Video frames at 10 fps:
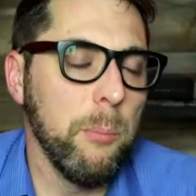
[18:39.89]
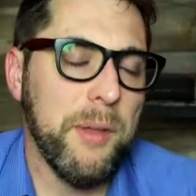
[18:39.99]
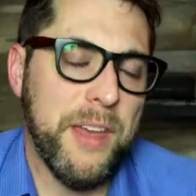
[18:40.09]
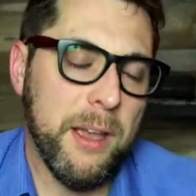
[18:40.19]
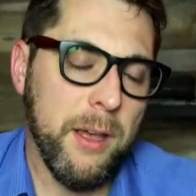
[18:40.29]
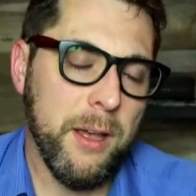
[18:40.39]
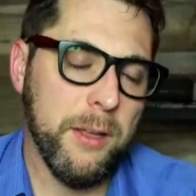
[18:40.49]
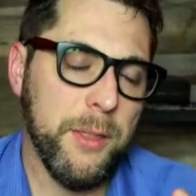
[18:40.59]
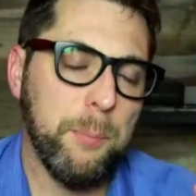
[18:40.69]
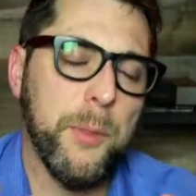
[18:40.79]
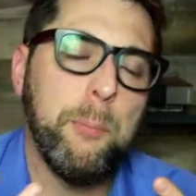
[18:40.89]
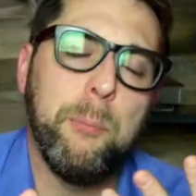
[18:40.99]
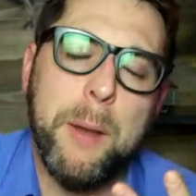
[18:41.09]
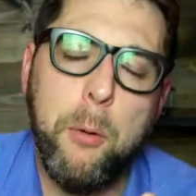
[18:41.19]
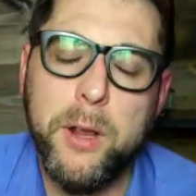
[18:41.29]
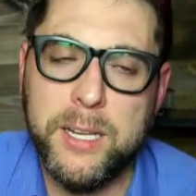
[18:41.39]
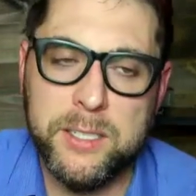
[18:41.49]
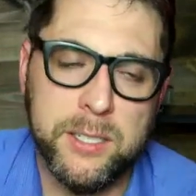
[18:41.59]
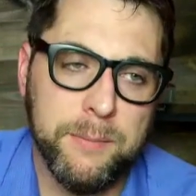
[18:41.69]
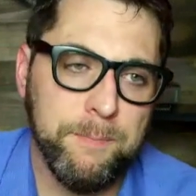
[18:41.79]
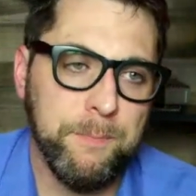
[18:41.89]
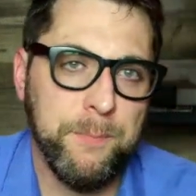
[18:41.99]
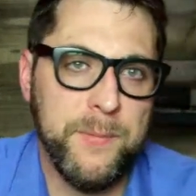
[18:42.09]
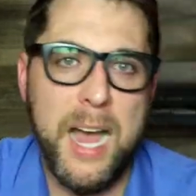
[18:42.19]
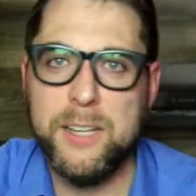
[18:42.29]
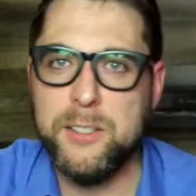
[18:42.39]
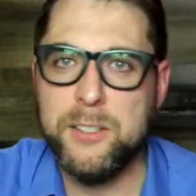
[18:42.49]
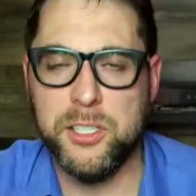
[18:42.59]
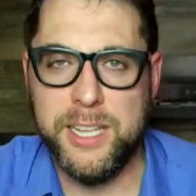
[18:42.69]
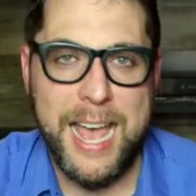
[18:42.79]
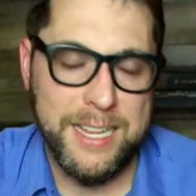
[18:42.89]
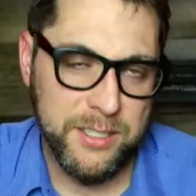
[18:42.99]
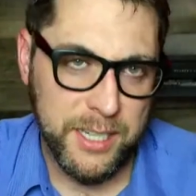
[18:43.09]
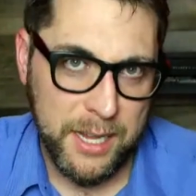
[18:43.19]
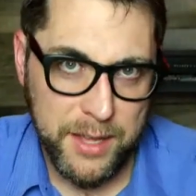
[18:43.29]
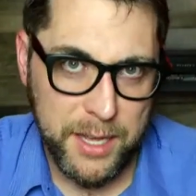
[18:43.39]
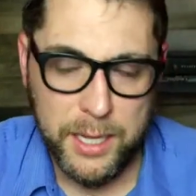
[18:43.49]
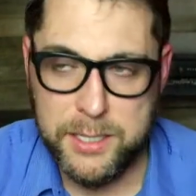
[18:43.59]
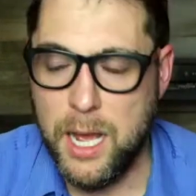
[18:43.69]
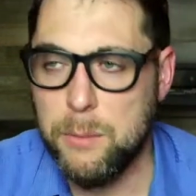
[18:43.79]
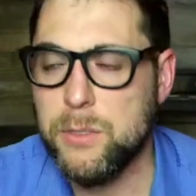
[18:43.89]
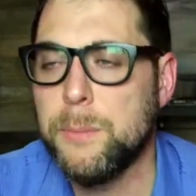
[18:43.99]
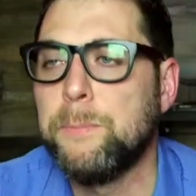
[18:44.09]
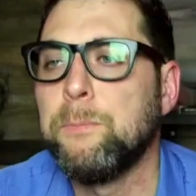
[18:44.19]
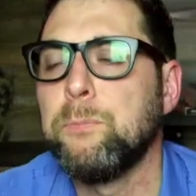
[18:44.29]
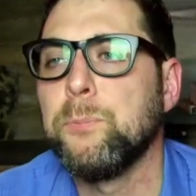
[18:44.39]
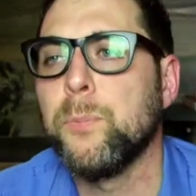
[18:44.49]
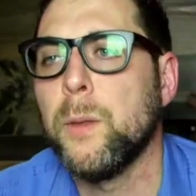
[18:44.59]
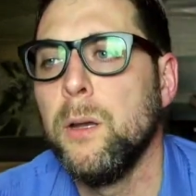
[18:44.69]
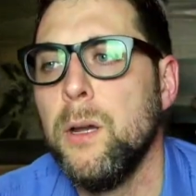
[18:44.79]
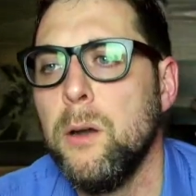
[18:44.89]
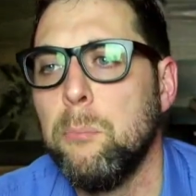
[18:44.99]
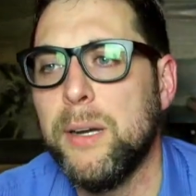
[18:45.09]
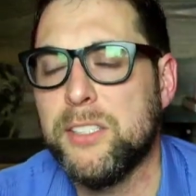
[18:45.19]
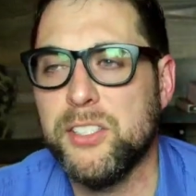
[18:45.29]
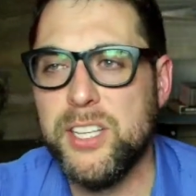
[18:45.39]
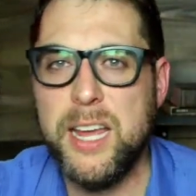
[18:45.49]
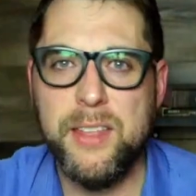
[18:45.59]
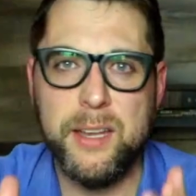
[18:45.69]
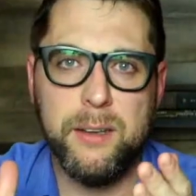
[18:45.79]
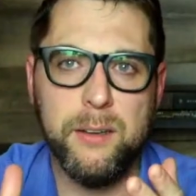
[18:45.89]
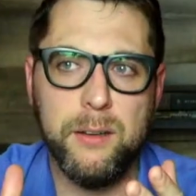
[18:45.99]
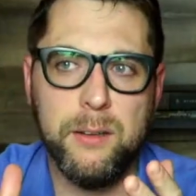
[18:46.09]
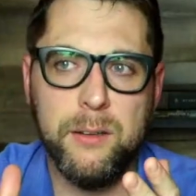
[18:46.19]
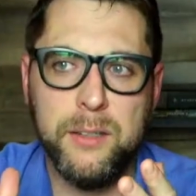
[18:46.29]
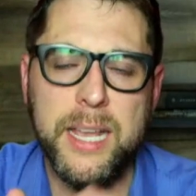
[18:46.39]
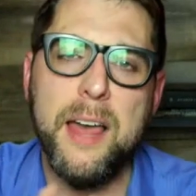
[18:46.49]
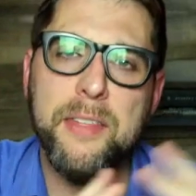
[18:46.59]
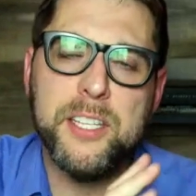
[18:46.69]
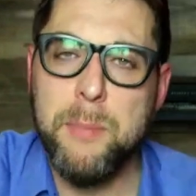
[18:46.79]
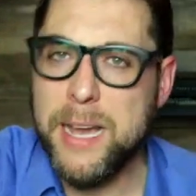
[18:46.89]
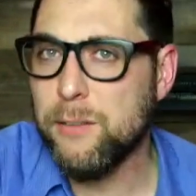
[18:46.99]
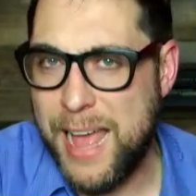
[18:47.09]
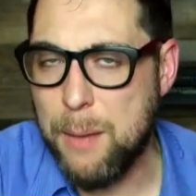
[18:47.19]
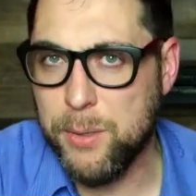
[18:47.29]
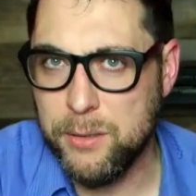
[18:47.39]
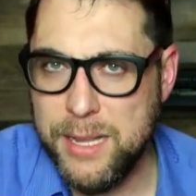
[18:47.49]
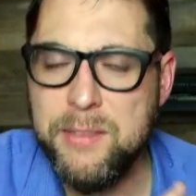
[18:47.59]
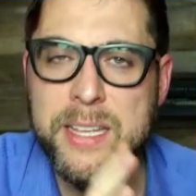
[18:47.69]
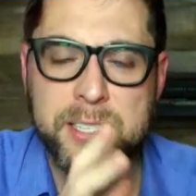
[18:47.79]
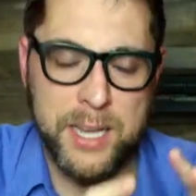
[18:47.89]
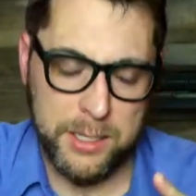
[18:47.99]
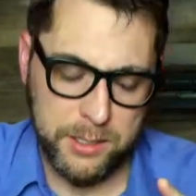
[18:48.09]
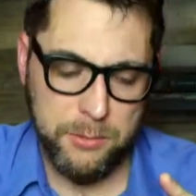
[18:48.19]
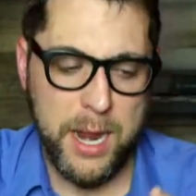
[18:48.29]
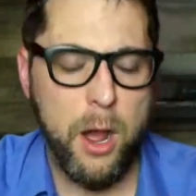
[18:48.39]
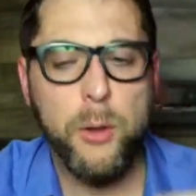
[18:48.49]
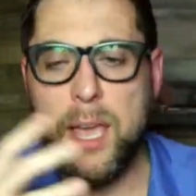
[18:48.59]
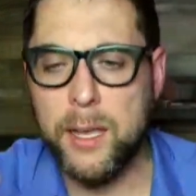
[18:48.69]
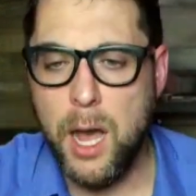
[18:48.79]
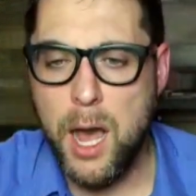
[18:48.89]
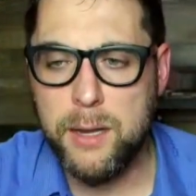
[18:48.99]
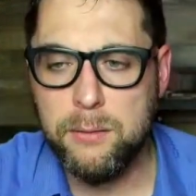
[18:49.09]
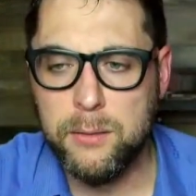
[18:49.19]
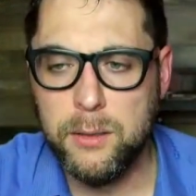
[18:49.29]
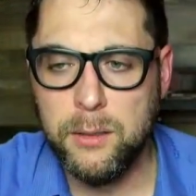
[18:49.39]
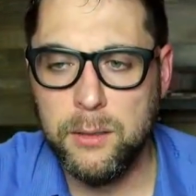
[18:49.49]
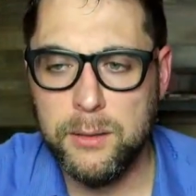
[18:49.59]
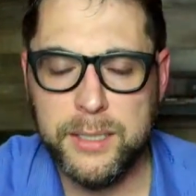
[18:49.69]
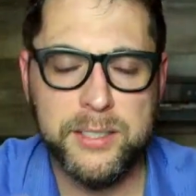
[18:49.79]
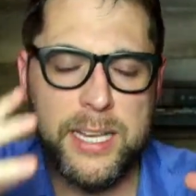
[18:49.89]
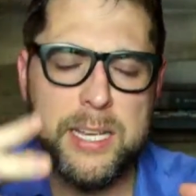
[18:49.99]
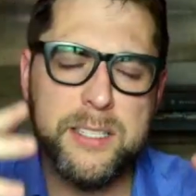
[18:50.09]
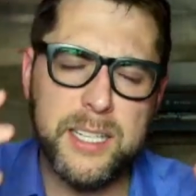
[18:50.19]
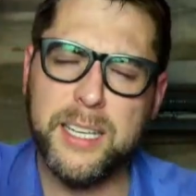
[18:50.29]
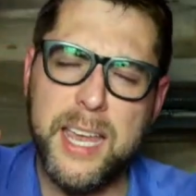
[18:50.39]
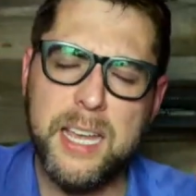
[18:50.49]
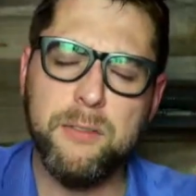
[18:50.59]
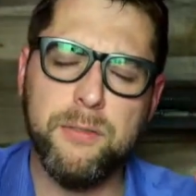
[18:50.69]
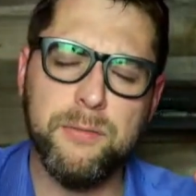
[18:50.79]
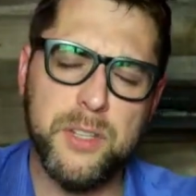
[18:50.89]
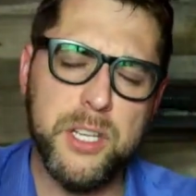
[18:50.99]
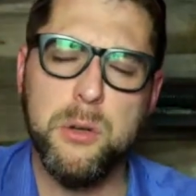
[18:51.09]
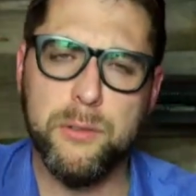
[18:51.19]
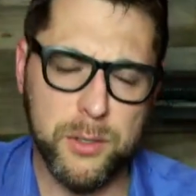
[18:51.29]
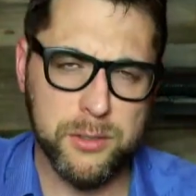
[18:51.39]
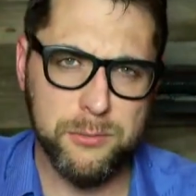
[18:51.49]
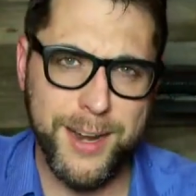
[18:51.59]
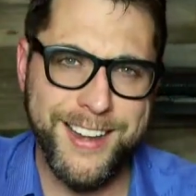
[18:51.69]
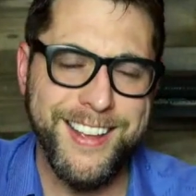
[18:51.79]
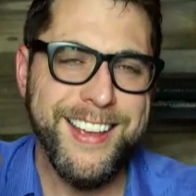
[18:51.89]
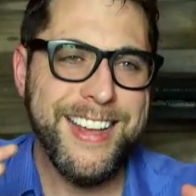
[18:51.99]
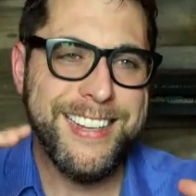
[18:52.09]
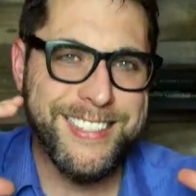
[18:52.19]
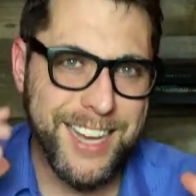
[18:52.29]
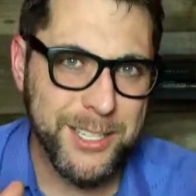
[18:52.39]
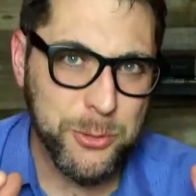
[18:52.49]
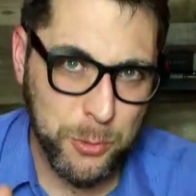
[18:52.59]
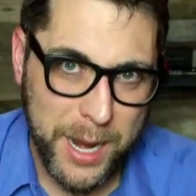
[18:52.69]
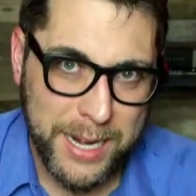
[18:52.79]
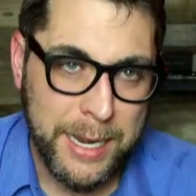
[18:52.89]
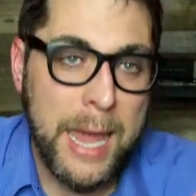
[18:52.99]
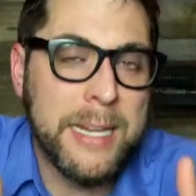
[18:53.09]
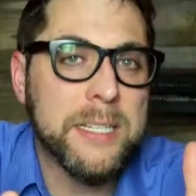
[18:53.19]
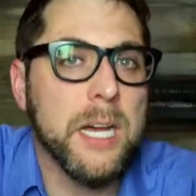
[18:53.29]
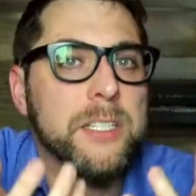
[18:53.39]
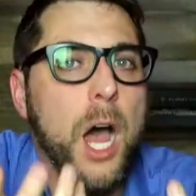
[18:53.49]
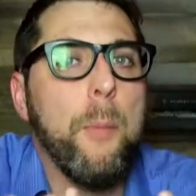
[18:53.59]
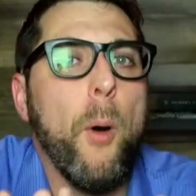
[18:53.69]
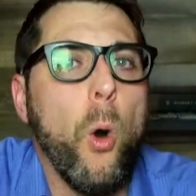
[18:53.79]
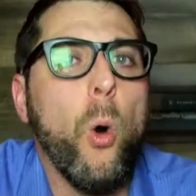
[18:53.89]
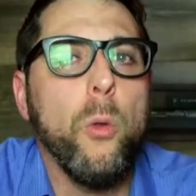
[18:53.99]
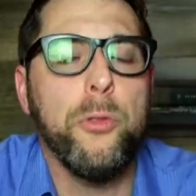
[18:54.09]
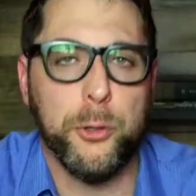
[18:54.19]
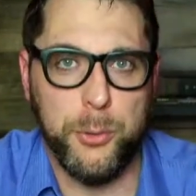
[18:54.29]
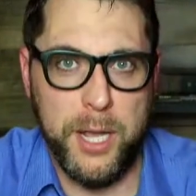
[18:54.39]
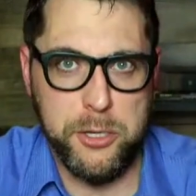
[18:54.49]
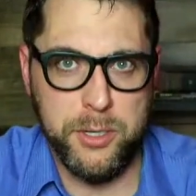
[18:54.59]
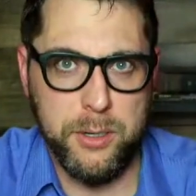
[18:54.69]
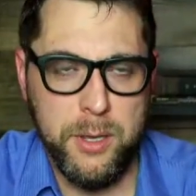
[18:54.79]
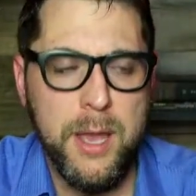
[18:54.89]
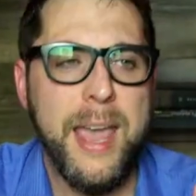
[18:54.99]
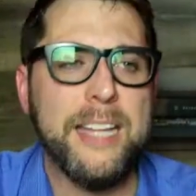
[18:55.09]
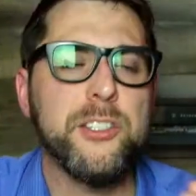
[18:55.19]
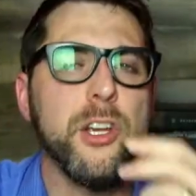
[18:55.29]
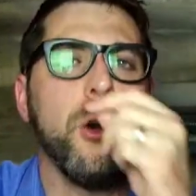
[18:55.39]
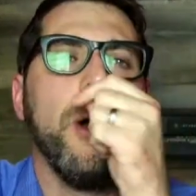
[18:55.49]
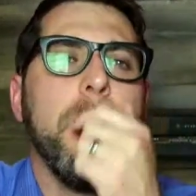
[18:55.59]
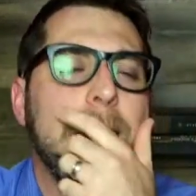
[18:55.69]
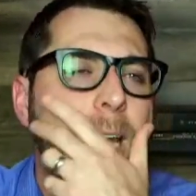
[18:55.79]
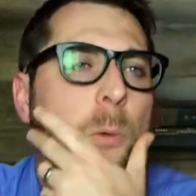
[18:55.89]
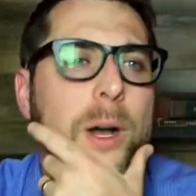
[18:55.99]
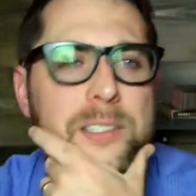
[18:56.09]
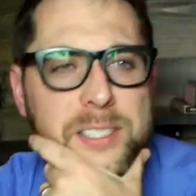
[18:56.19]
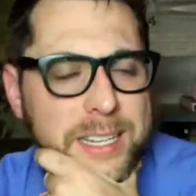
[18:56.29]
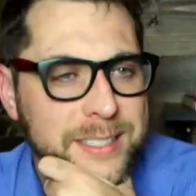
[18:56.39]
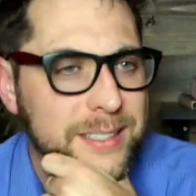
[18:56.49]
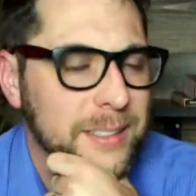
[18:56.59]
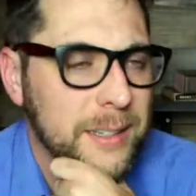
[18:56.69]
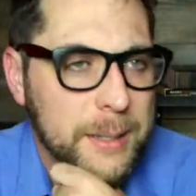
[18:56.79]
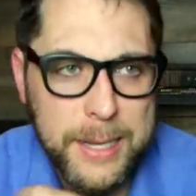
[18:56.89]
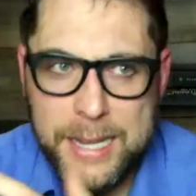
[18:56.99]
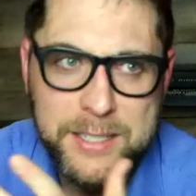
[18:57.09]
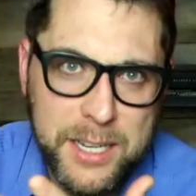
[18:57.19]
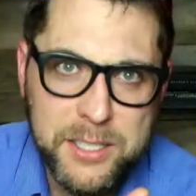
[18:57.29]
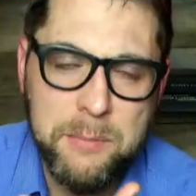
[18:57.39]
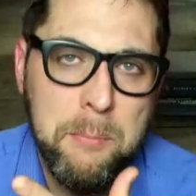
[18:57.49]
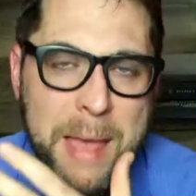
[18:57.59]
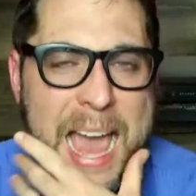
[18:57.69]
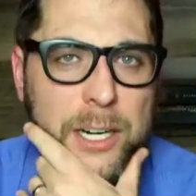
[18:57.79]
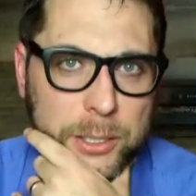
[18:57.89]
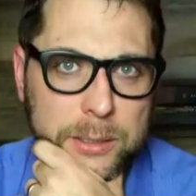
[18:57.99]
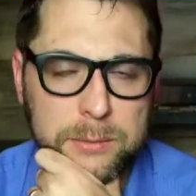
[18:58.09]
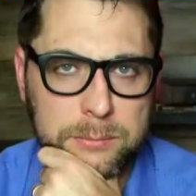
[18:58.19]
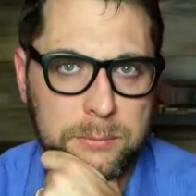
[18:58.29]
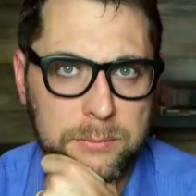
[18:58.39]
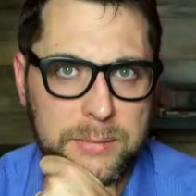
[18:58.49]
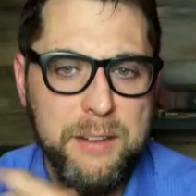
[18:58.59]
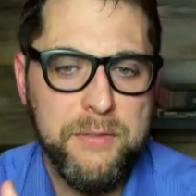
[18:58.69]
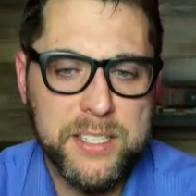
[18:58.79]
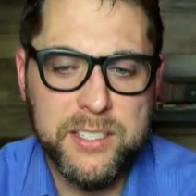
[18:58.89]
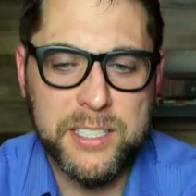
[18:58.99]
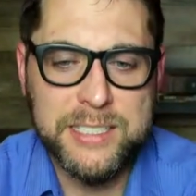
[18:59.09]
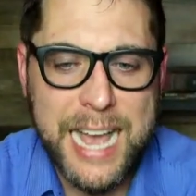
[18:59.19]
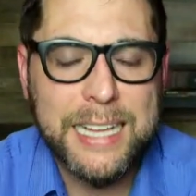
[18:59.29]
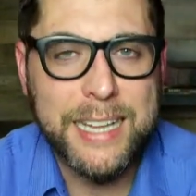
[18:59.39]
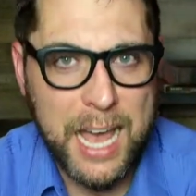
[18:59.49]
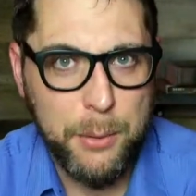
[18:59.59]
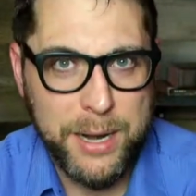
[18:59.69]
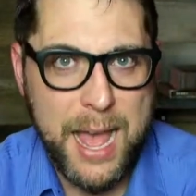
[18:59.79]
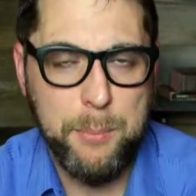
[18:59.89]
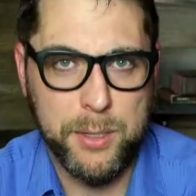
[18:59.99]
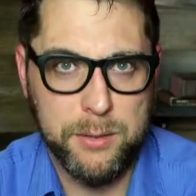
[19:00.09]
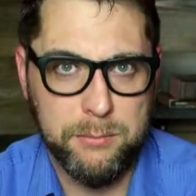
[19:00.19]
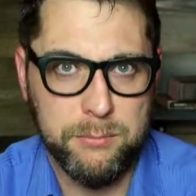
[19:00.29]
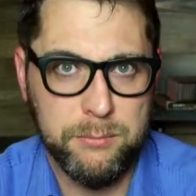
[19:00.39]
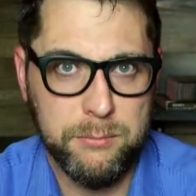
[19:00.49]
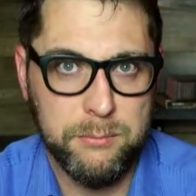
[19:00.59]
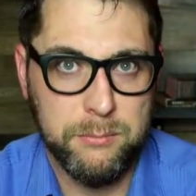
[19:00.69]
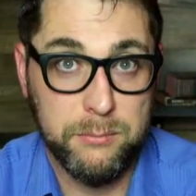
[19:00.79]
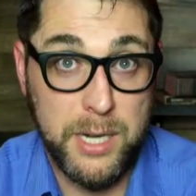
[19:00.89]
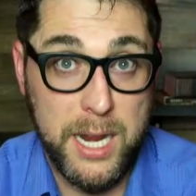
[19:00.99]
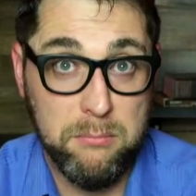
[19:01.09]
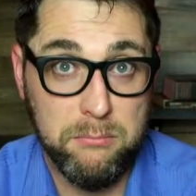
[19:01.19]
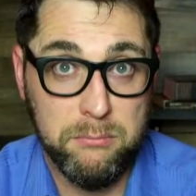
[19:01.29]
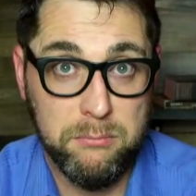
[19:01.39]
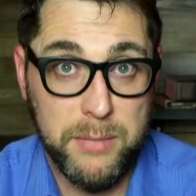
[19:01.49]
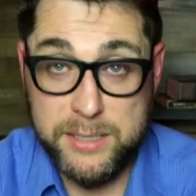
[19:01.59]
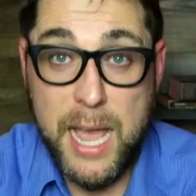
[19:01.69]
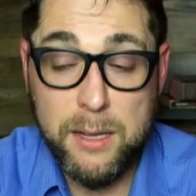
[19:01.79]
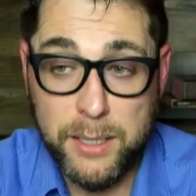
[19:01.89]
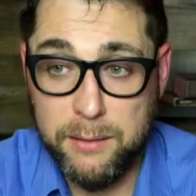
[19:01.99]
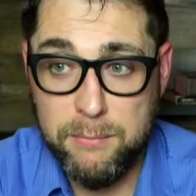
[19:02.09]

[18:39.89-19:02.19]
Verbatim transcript: But they, the, the, my point is not to just castigate the LA Times, but to say that yeah, this might have happened in this sense, right? Okay, God, because he is the king of the universe, right? He does reign and he does uphold the creation. And so, in one sense, it doesn't matter if this is exactly how it happened, right? Exactly